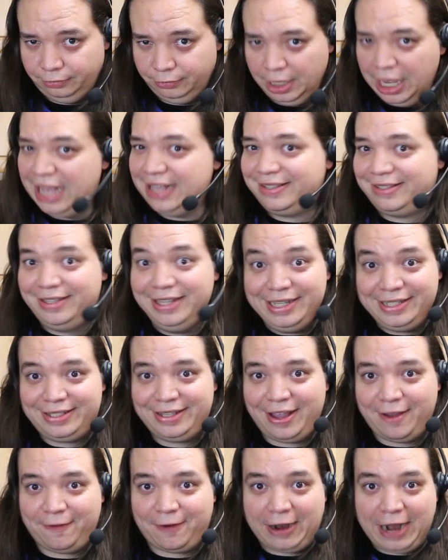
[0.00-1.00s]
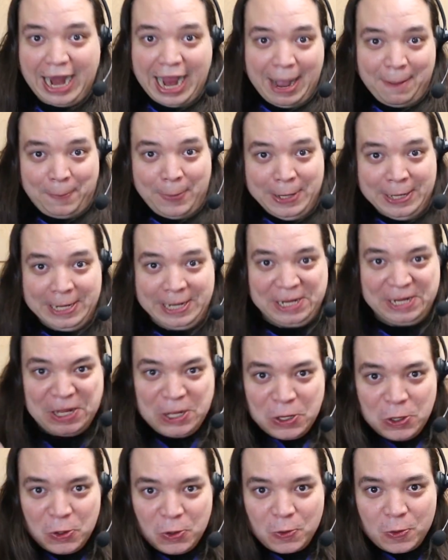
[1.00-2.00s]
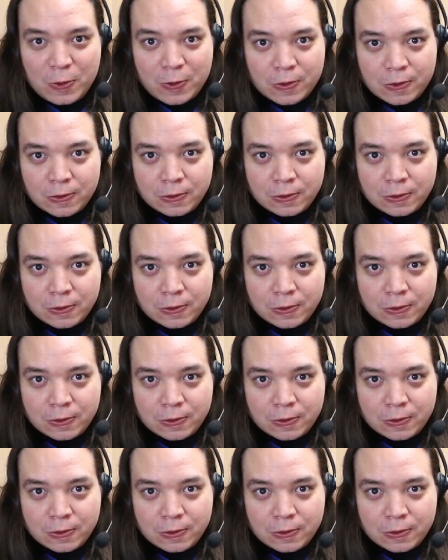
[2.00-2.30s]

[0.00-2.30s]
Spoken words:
Has this ever happened to you?